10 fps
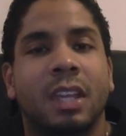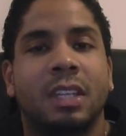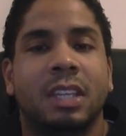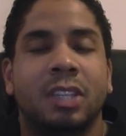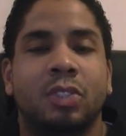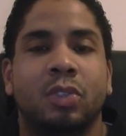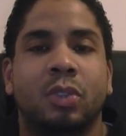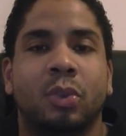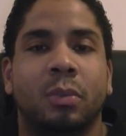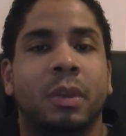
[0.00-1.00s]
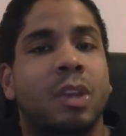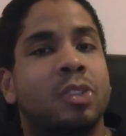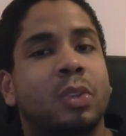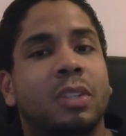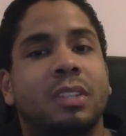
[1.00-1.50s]
to get you through them.
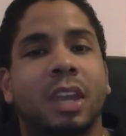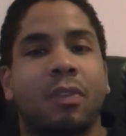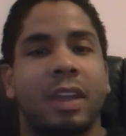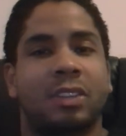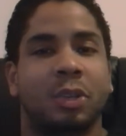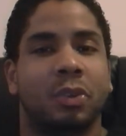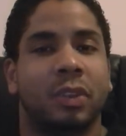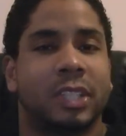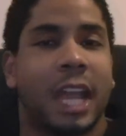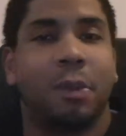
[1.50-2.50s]
So let's get right to it, shall